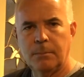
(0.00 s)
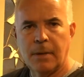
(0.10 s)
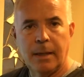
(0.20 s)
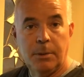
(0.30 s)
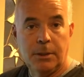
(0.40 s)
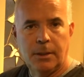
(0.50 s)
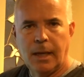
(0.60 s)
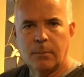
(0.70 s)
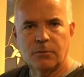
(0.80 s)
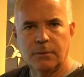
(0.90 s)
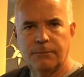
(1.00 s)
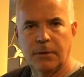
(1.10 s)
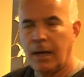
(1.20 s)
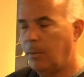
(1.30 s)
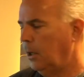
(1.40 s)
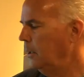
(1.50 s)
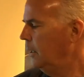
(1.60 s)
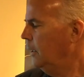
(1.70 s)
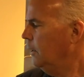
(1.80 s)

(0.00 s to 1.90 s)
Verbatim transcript: in my opinion, absolutely phenomenal.